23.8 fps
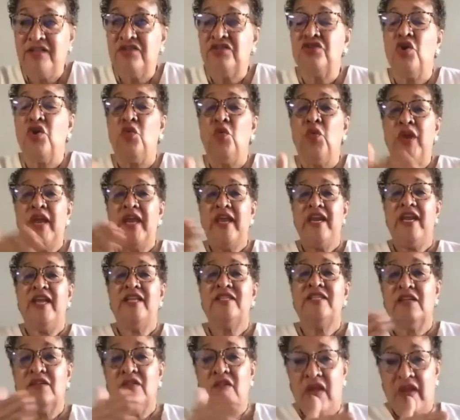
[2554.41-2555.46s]
So we need
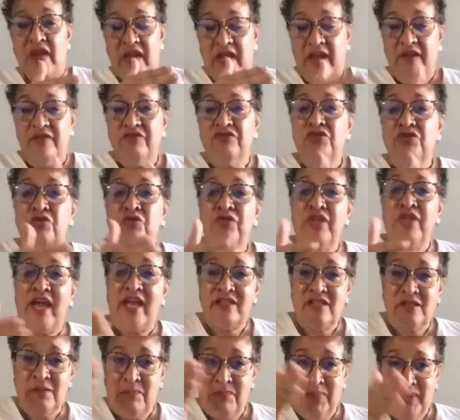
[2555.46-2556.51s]
to do
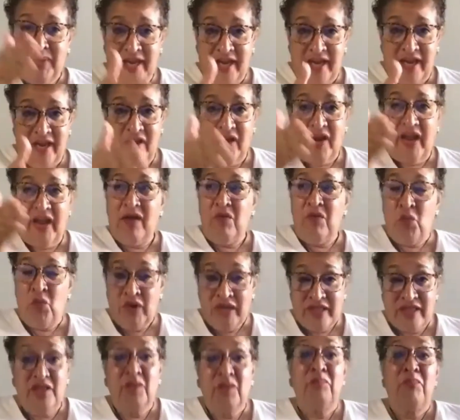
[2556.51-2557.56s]
that to be
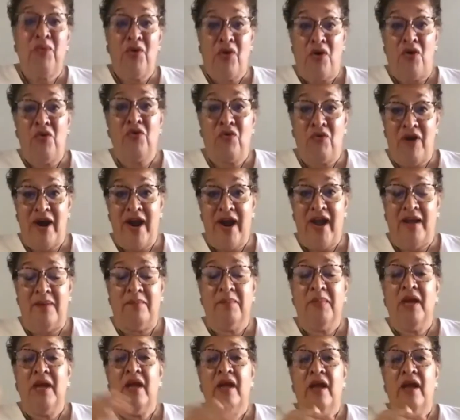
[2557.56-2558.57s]
with the program